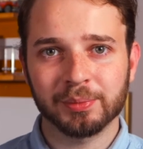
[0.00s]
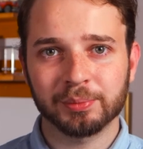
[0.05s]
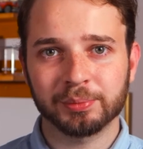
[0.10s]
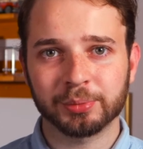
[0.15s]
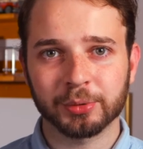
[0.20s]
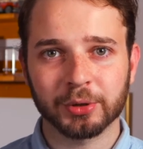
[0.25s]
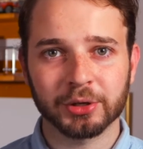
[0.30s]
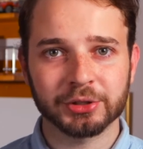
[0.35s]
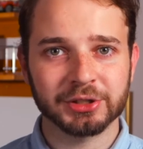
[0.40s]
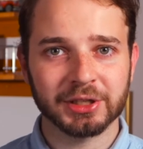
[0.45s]

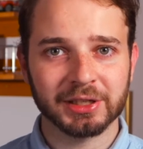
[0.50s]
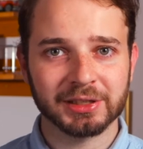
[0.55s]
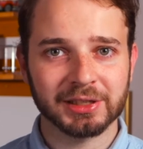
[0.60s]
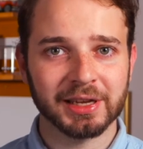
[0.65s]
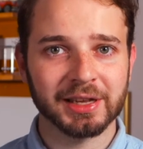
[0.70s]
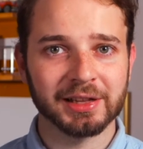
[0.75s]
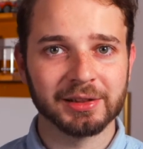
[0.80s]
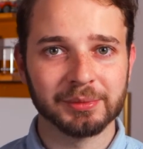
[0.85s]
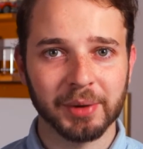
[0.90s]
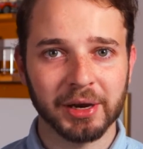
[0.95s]
Project
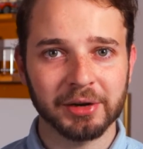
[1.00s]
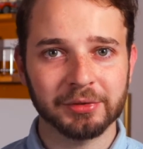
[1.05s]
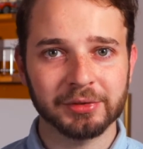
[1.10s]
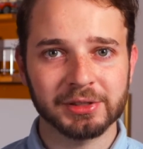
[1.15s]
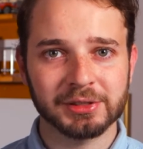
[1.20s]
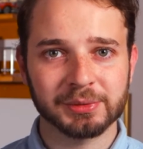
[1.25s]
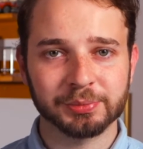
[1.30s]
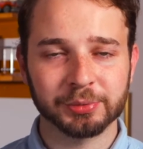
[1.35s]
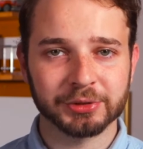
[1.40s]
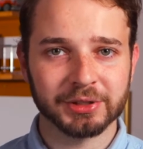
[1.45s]
Hail
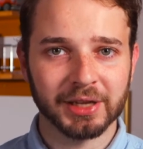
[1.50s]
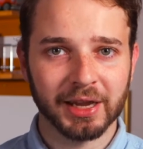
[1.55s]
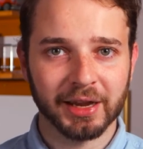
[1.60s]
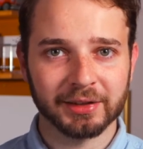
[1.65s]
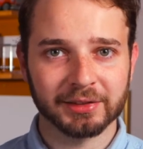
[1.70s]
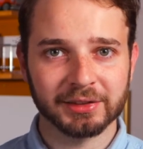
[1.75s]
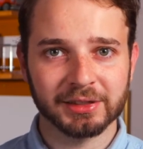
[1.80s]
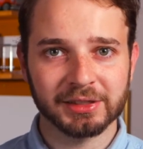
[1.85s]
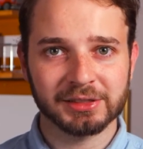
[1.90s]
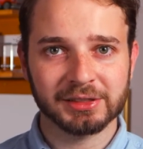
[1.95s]
Mary's
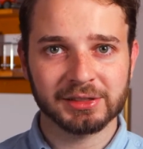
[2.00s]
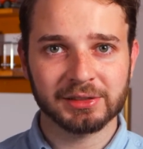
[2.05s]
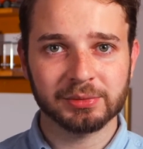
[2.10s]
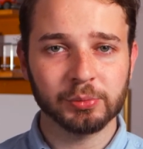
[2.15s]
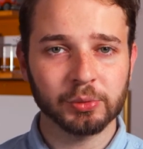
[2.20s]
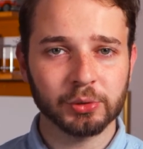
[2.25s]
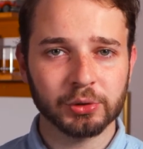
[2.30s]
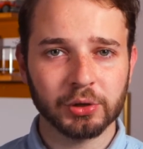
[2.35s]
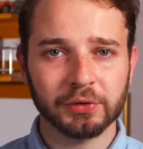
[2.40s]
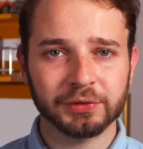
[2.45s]
protagonist
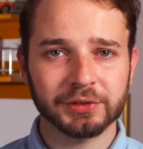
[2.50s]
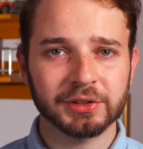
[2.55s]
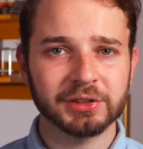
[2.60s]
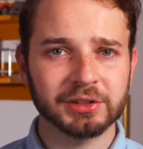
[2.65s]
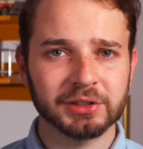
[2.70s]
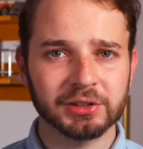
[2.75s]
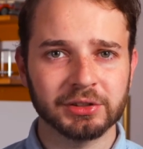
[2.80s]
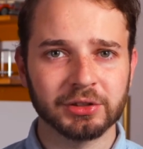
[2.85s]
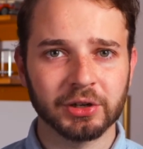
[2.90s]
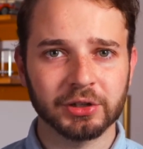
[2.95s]
more often
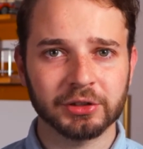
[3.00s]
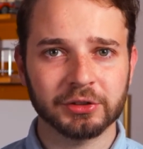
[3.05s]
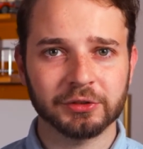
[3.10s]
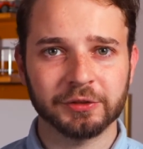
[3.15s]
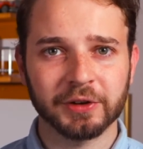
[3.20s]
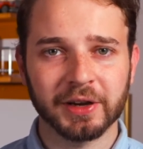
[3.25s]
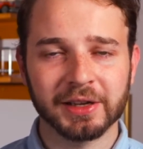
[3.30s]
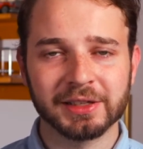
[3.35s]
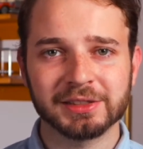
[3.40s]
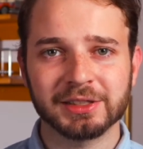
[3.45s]
than not
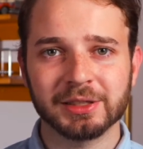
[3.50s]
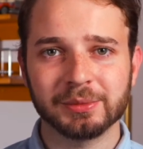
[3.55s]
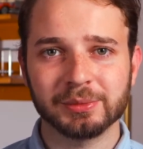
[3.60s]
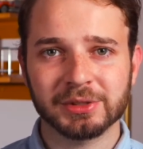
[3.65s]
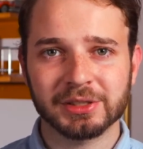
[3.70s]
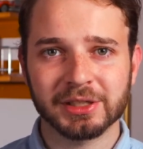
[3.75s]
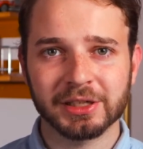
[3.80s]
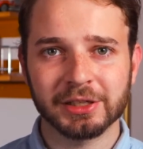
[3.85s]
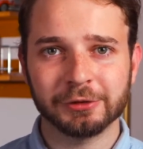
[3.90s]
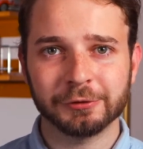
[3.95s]
finds
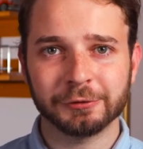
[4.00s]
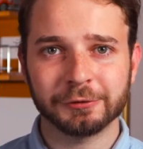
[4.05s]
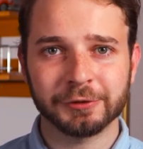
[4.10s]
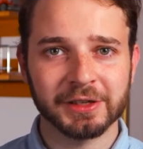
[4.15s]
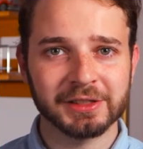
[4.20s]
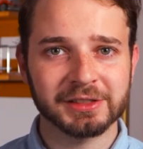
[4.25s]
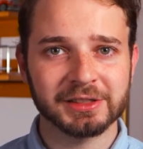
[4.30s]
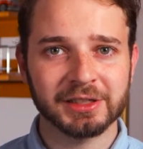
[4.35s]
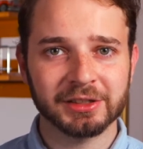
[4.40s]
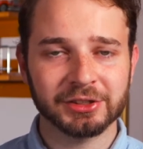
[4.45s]
himself
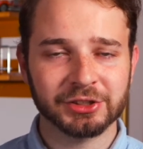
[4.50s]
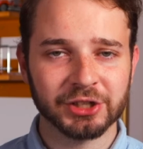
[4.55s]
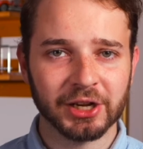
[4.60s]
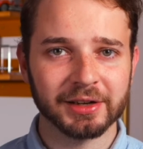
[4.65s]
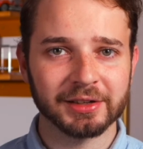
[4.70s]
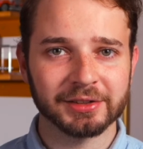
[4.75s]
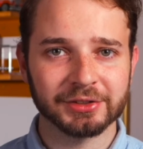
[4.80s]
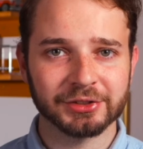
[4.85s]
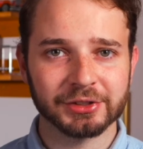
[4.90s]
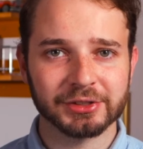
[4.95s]
facing
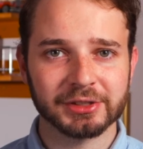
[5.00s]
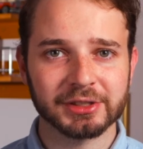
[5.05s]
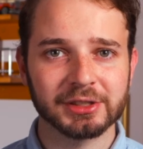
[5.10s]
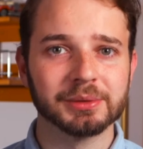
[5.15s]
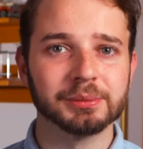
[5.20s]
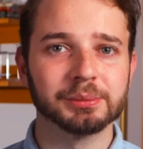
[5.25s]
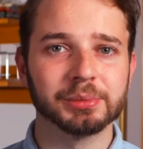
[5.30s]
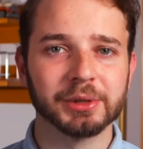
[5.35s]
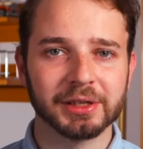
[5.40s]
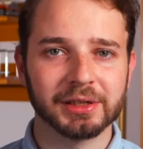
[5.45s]
challenges
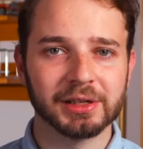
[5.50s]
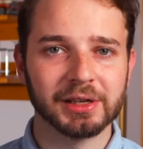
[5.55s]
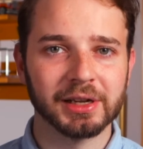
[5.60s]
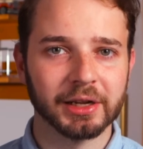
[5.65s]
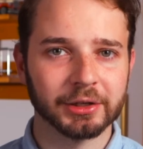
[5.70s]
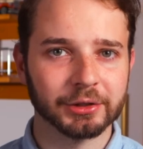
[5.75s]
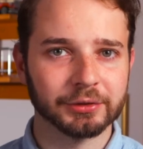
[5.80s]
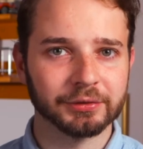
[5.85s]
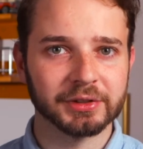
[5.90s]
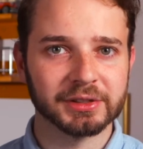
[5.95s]
completely
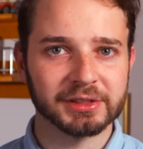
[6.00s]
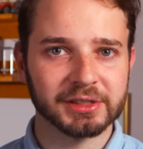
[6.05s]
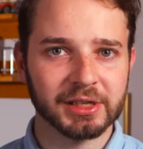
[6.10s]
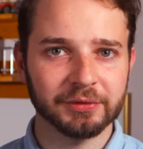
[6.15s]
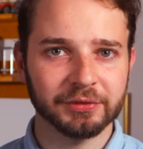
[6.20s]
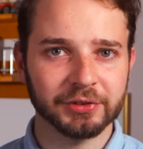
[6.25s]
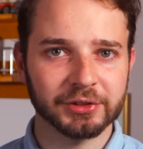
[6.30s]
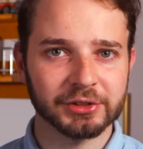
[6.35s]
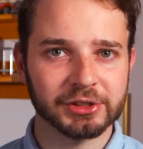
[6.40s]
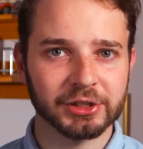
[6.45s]
out of his
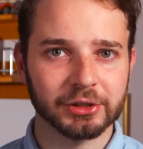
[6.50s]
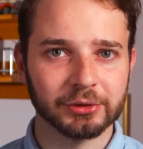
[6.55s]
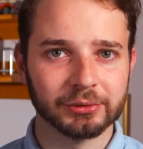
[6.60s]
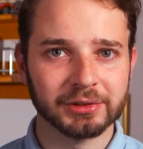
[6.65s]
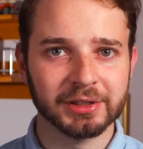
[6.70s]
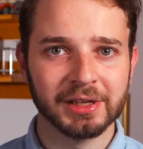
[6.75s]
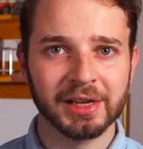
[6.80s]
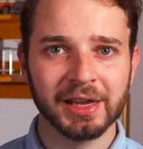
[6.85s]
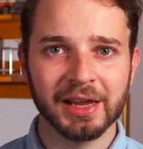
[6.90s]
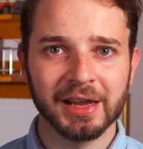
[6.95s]
comfort zone,
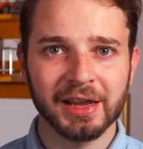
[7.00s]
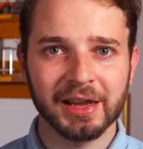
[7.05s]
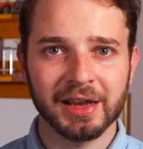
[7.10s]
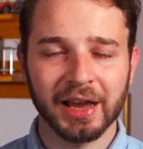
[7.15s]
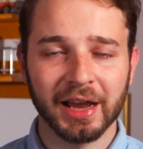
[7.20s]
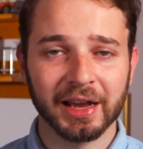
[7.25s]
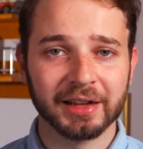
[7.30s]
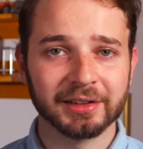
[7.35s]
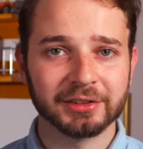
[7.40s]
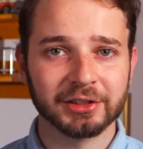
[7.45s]

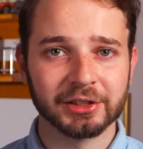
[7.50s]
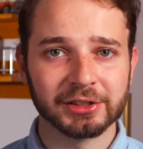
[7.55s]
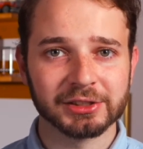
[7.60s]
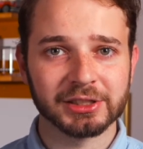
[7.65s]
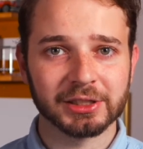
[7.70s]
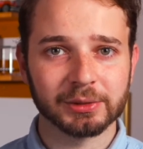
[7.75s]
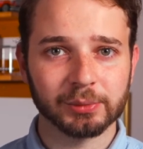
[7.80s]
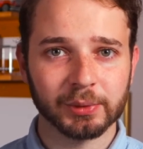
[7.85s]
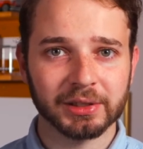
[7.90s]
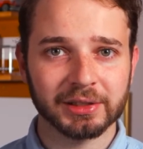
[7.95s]
and
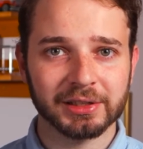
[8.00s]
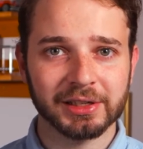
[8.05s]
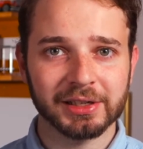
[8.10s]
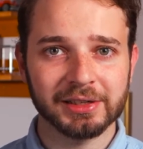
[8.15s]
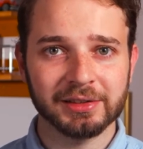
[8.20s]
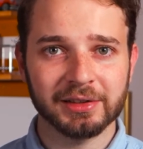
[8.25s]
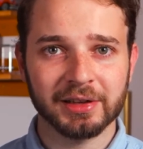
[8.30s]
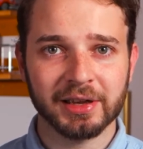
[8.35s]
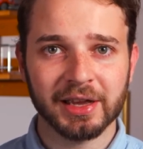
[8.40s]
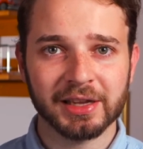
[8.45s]

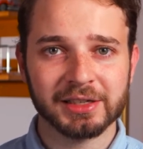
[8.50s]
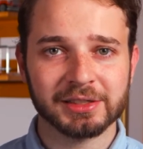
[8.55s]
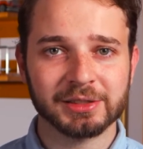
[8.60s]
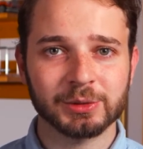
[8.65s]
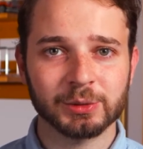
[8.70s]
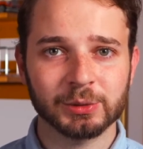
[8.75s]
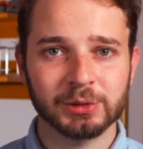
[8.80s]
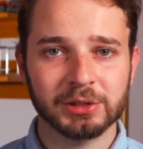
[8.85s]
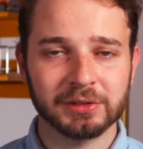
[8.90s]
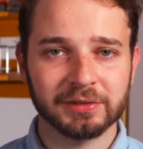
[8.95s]
consequently has
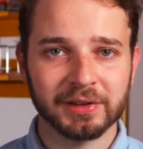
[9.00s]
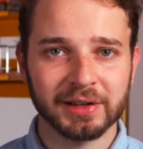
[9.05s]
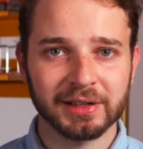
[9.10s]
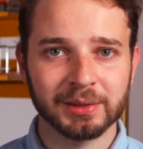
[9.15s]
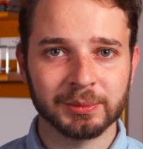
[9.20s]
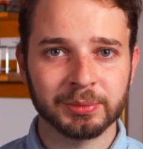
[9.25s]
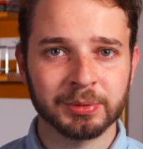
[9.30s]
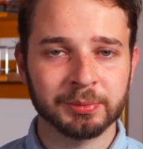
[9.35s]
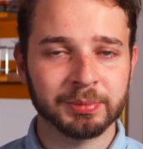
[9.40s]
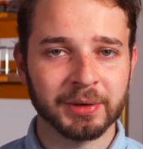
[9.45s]
to
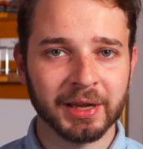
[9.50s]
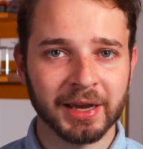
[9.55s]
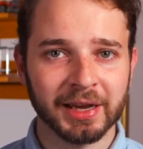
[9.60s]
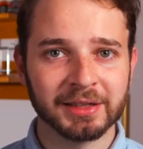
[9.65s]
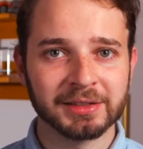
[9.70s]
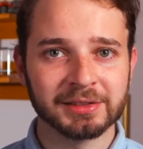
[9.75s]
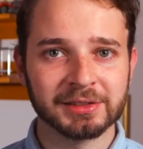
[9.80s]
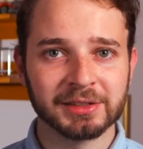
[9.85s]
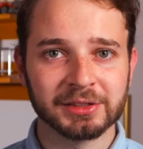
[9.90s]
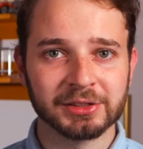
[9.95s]
develop
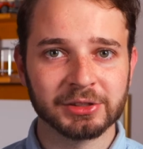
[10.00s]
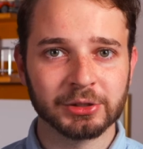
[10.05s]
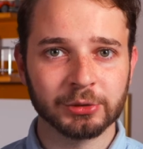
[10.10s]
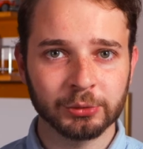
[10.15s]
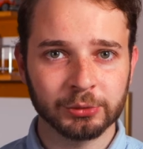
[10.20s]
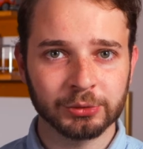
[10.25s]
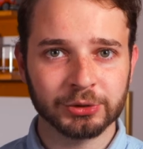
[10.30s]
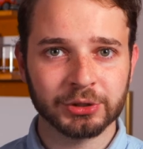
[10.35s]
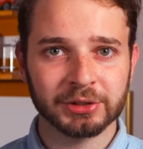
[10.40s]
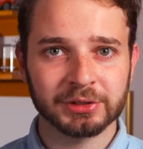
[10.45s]
plans and
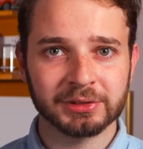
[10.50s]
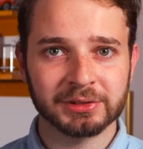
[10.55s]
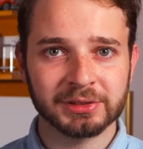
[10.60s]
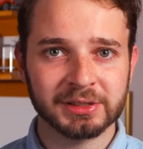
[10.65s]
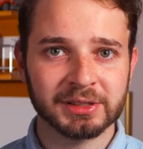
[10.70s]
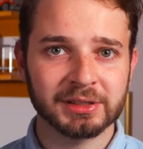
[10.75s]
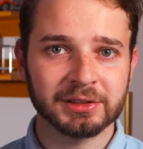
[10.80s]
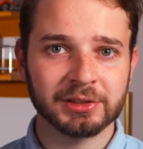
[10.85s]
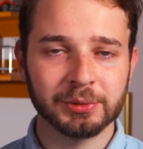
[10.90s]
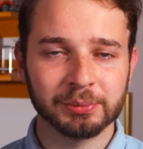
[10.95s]

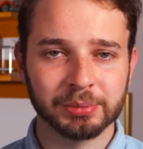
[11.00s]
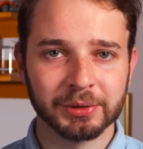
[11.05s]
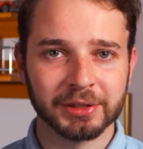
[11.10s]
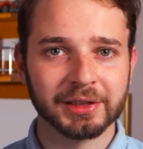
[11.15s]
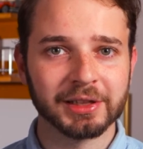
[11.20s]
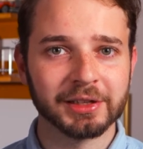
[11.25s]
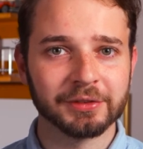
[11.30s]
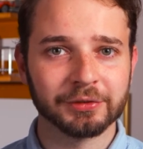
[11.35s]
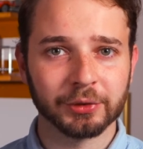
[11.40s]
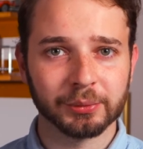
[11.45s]
solutions
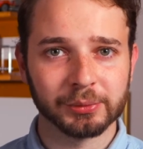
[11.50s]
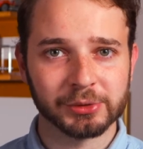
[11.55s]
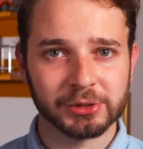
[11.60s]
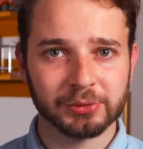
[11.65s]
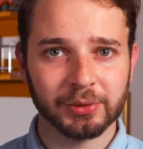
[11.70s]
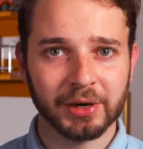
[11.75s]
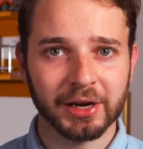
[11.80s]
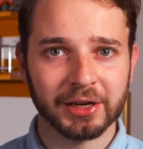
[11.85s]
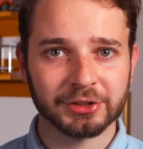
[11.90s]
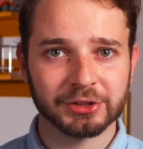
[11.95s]
completely from
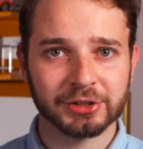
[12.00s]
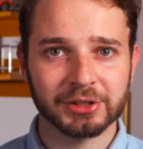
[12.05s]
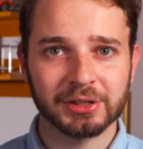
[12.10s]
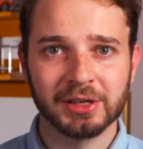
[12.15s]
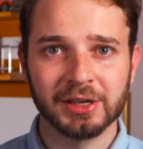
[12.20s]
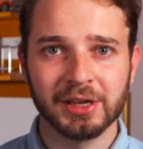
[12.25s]
scratch,